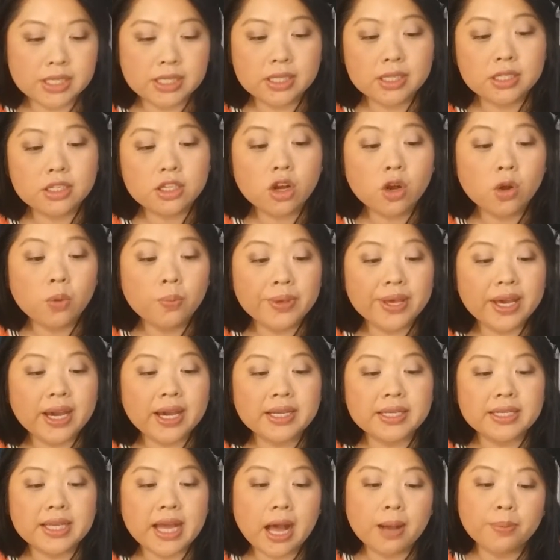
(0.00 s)
This is the
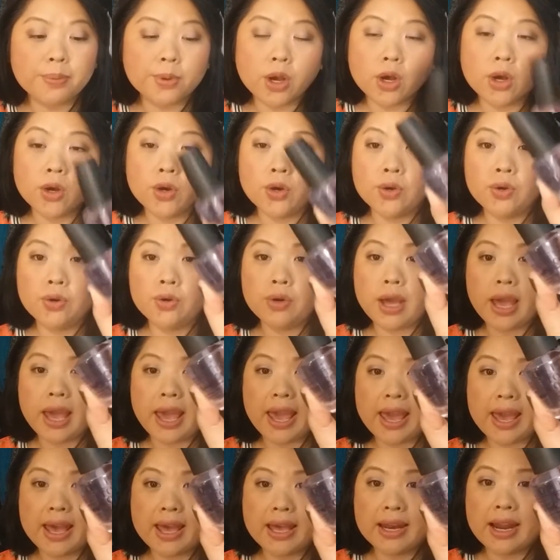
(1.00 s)
OPI Top Coat,
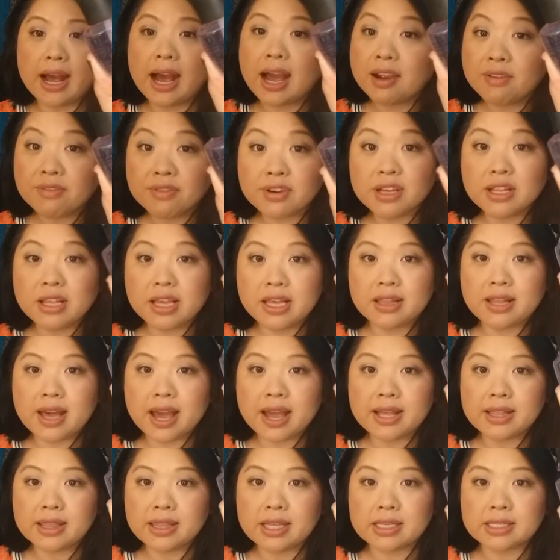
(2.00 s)
and I really
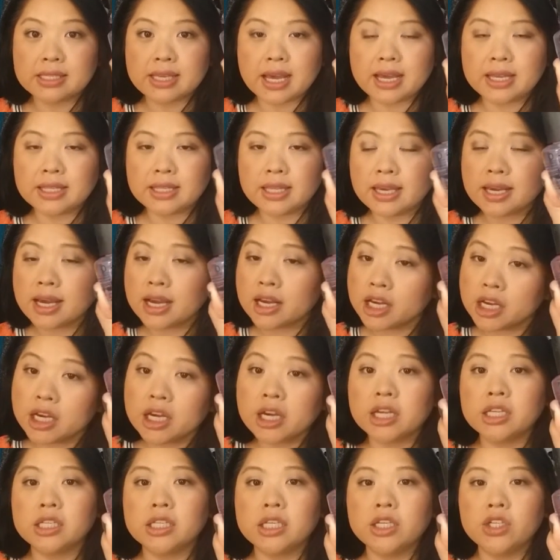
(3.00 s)
like this. I think I'm
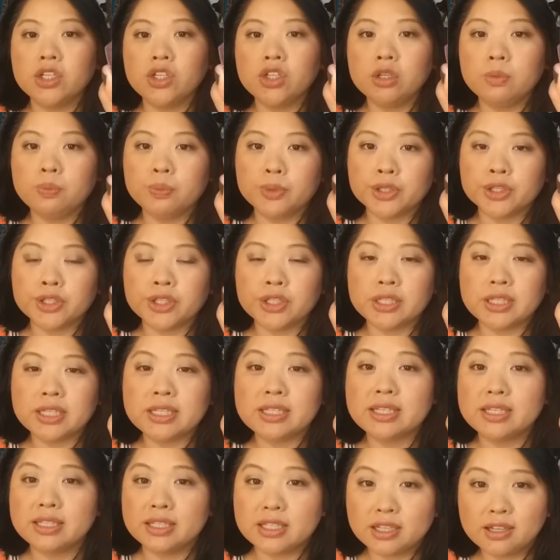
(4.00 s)
going to continue to purchase
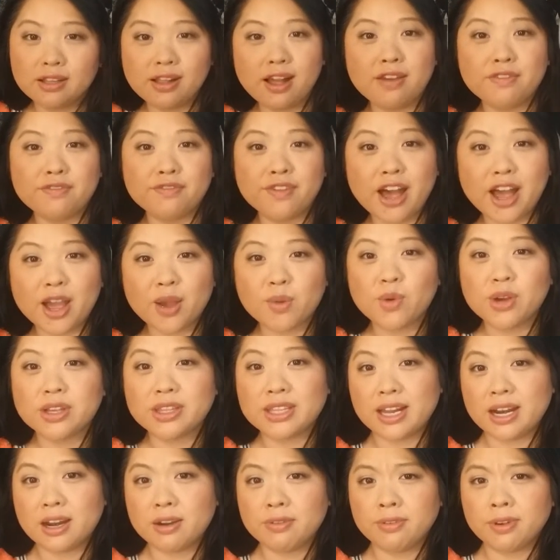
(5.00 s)
this until I find
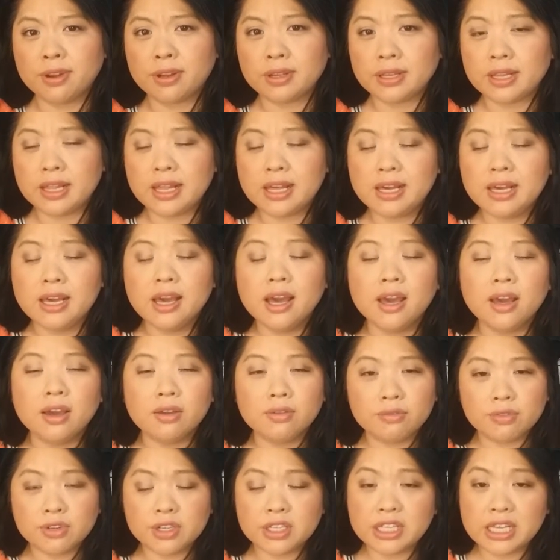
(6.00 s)
one that I really,
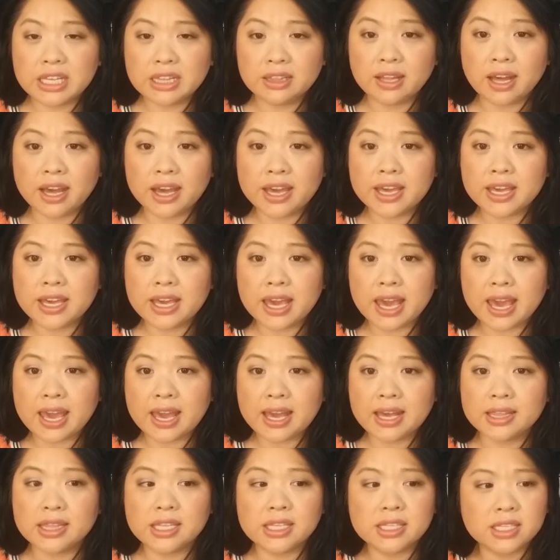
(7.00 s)
really like,
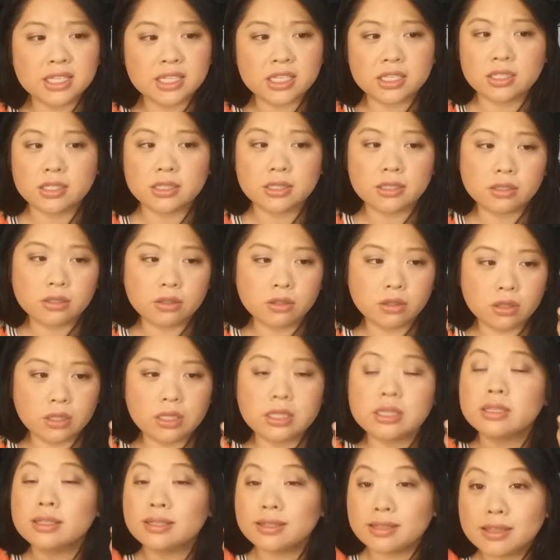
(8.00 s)
and this does,
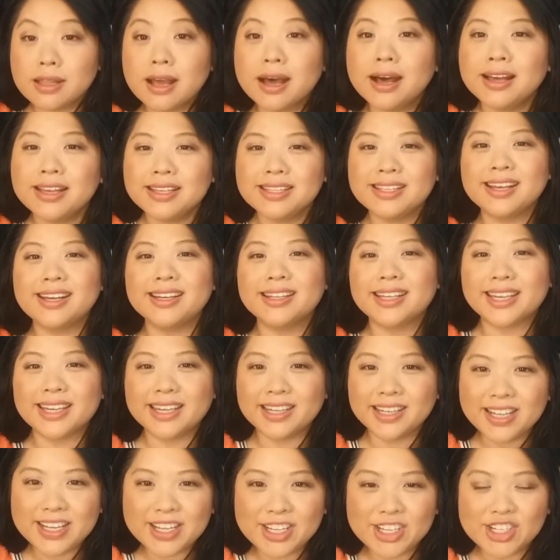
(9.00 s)
this does a
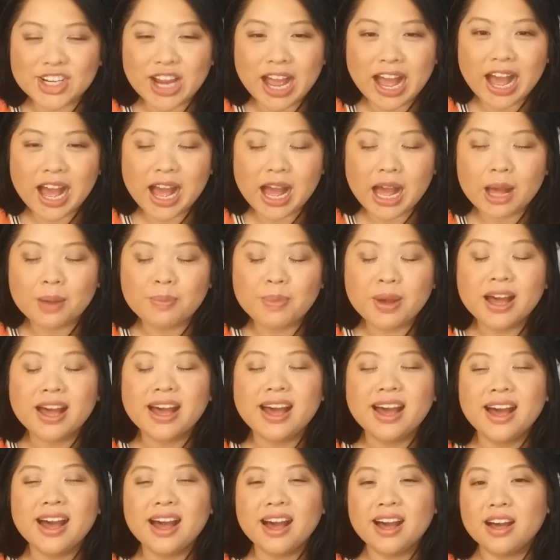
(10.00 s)
good job
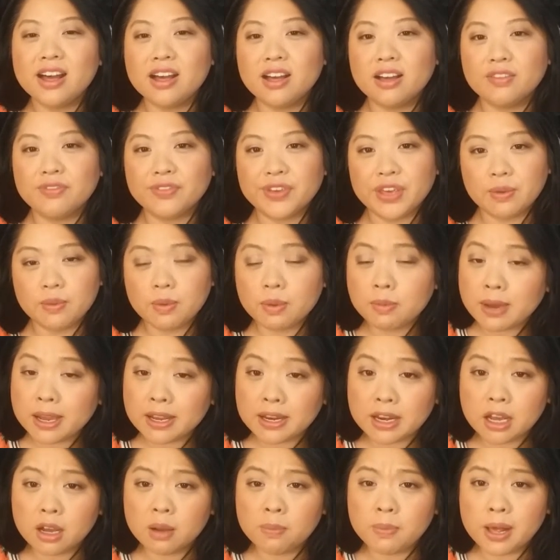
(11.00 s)
of keeping
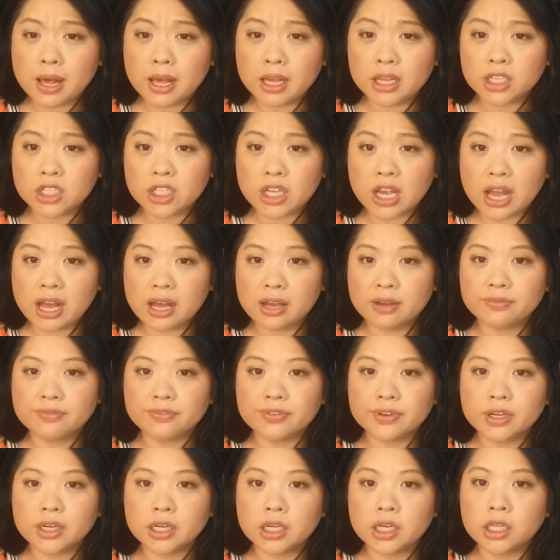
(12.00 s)
my nail polish on
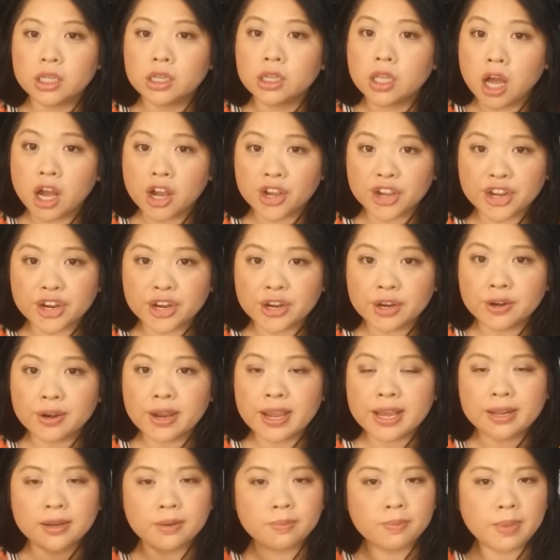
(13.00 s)
for longer
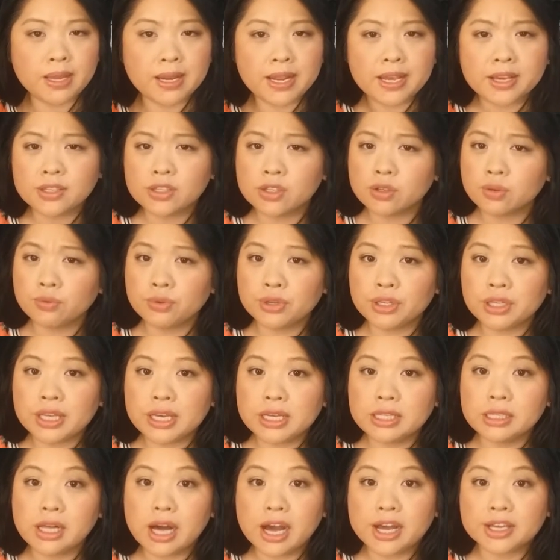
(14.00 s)
and my nails look
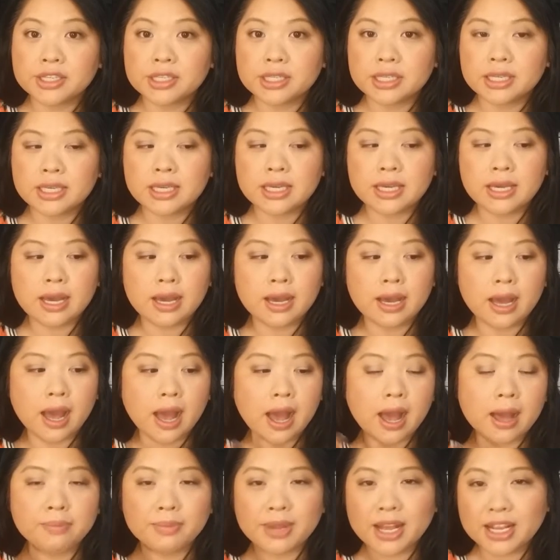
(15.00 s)
really glossy.
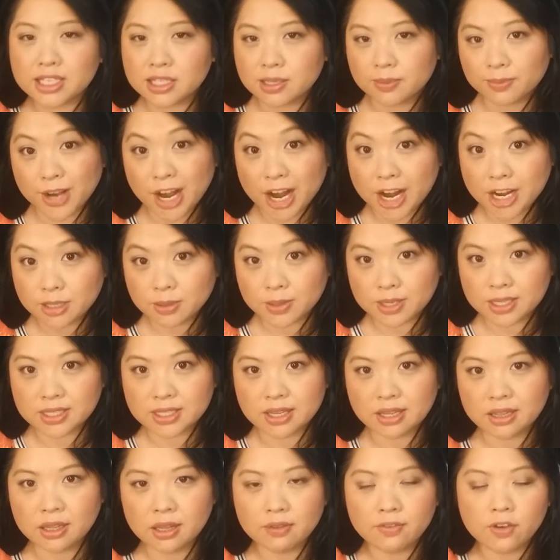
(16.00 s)
I'm not surprised
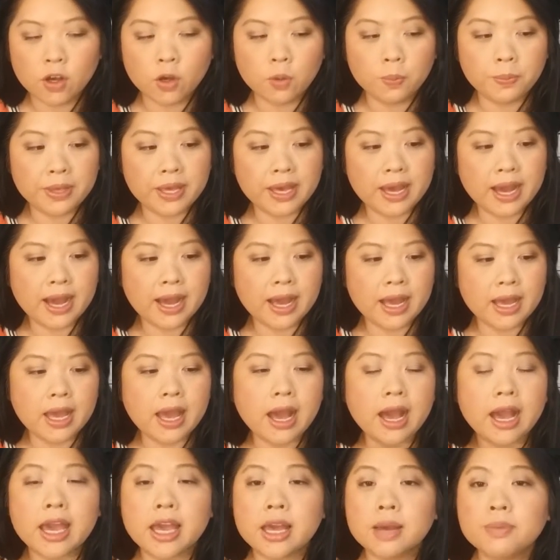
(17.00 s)
because I love OPI.
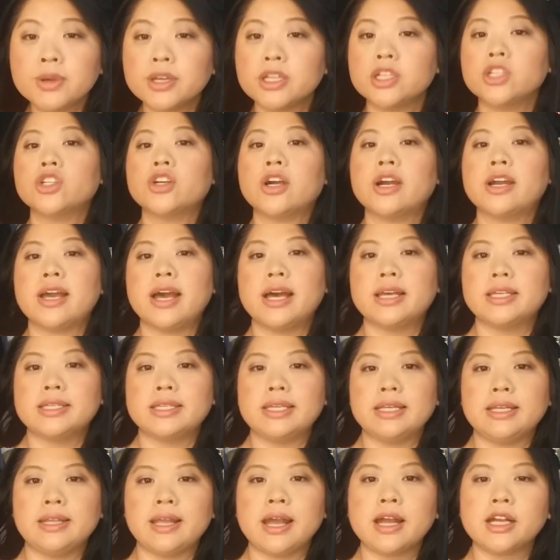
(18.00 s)
I am going to try
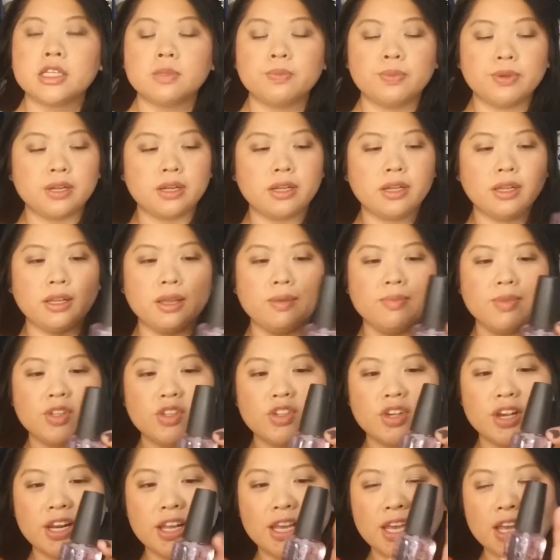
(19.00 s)
Essie next, but let me
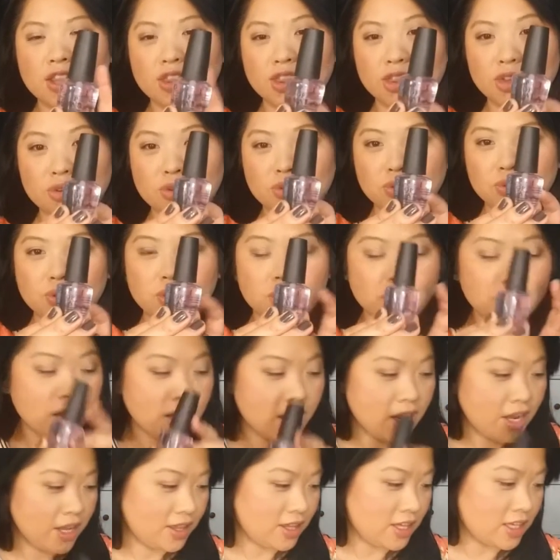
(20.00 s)
try to get through
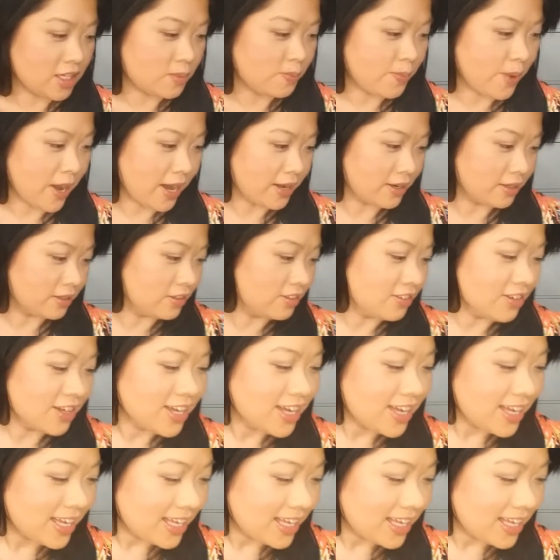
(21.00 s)
this bottle.